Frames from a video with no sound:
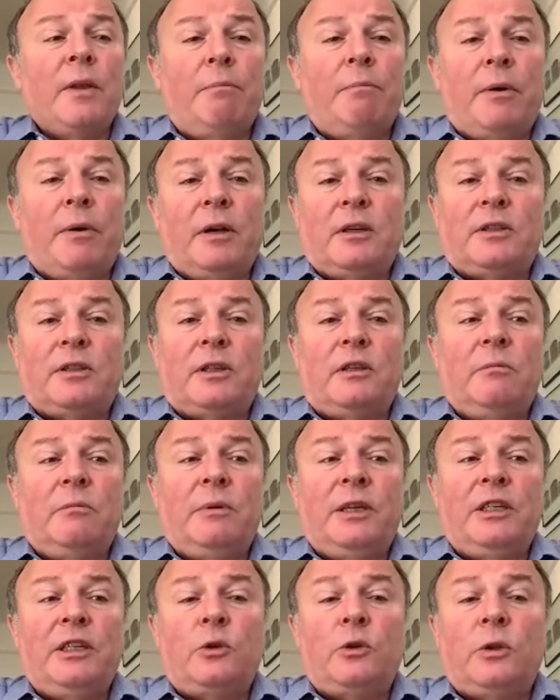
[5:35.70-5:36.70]
But there
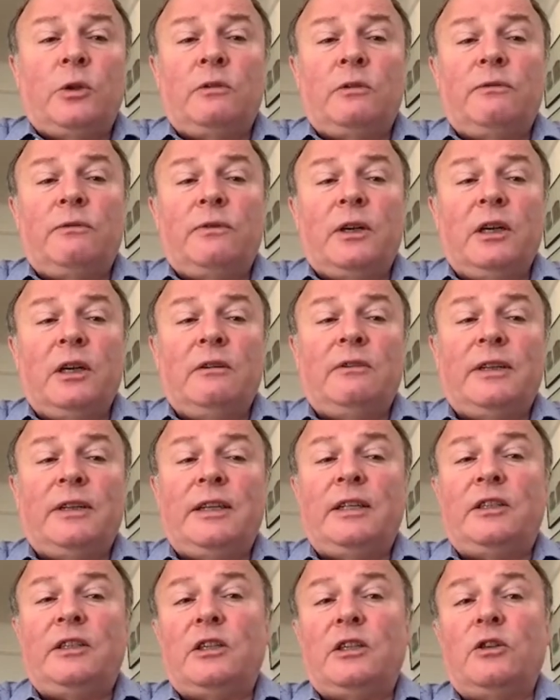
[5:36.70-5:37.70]
remain 25
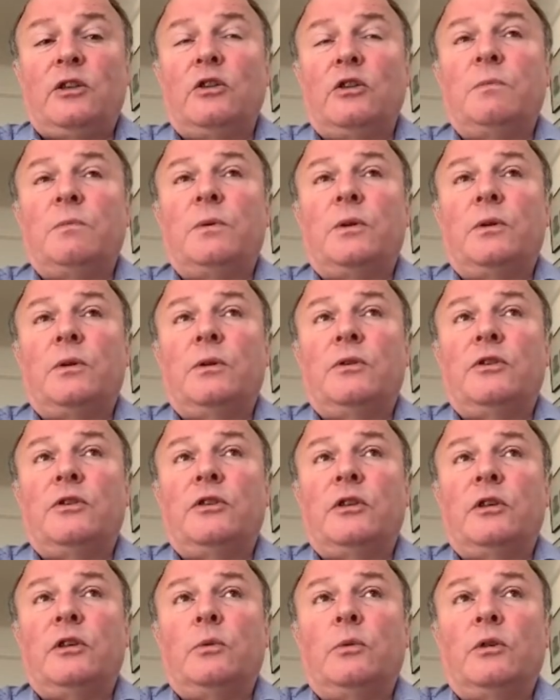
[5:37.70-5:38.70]
NHS hospitals
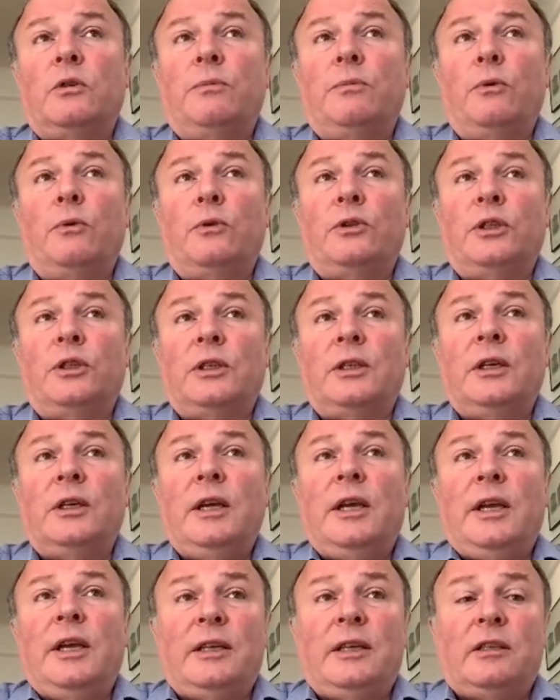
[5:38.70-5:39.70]
that were reporting
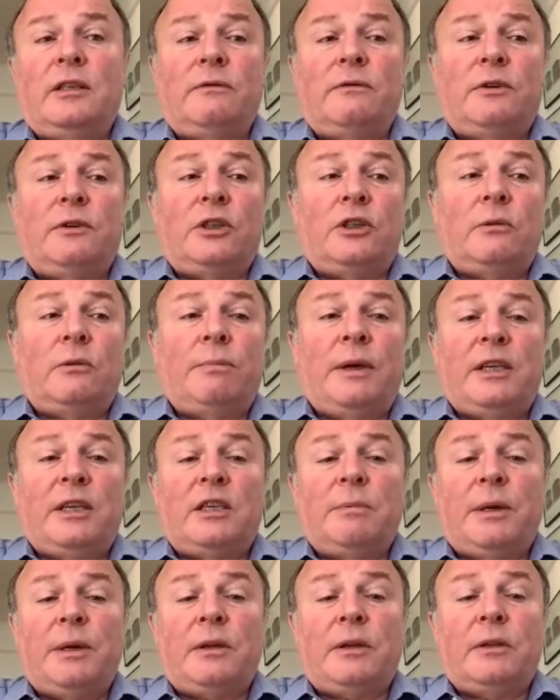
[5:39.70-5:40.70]
insufficient
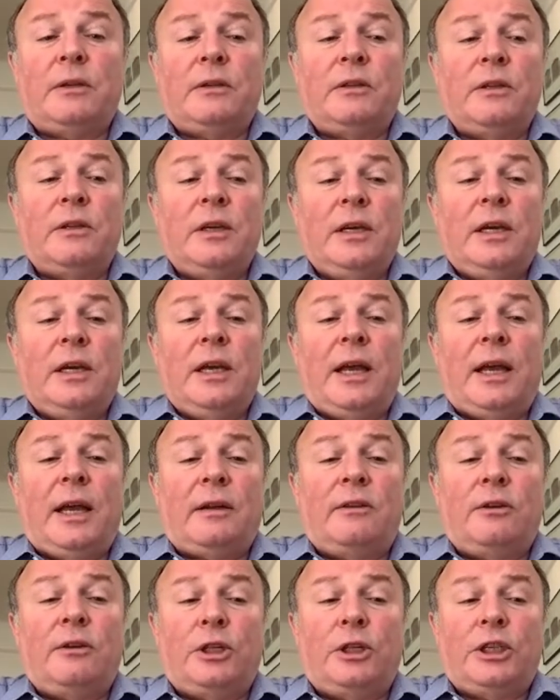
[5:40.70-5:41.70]
pacemakers
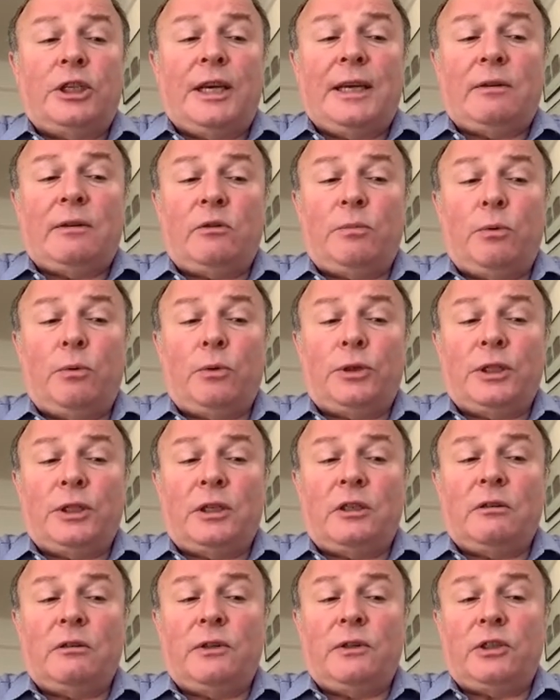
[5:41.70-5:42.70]
and 38 reporting
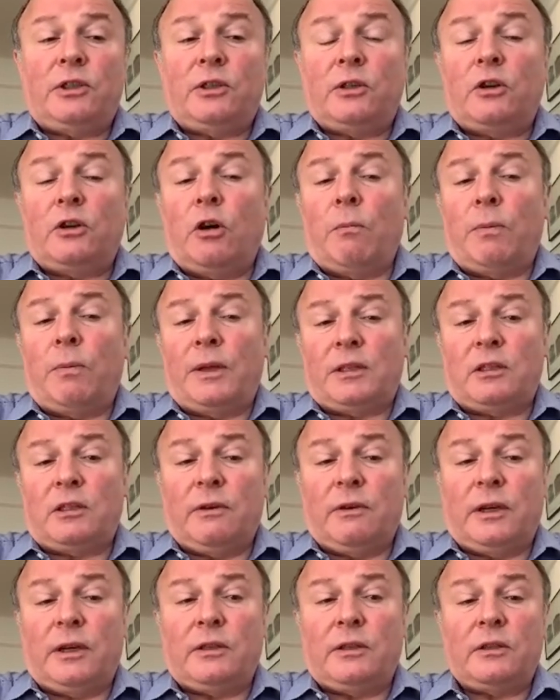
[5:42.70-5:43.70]
insufficient complex
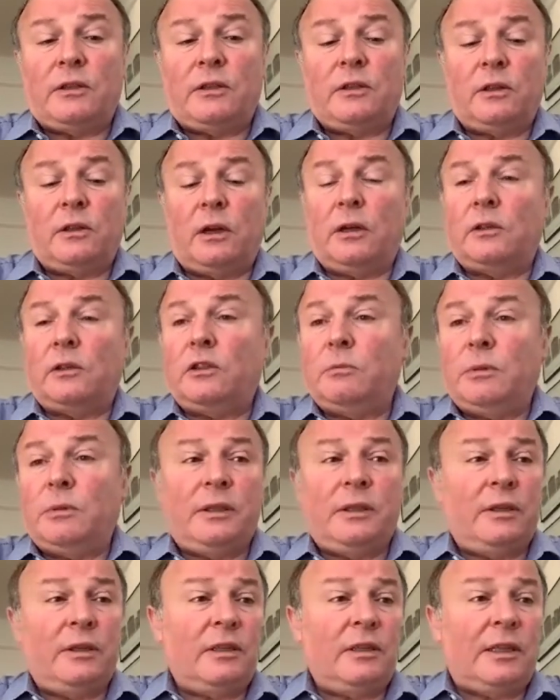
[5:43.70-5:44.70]
devices to
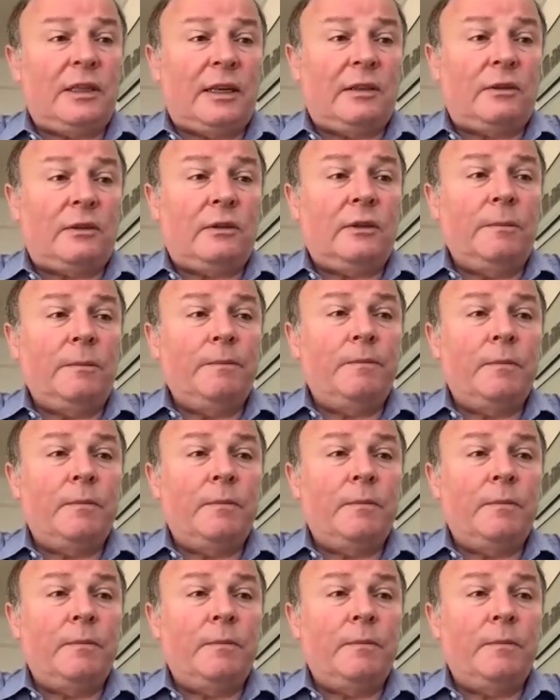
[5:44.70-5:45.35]
meet this standard.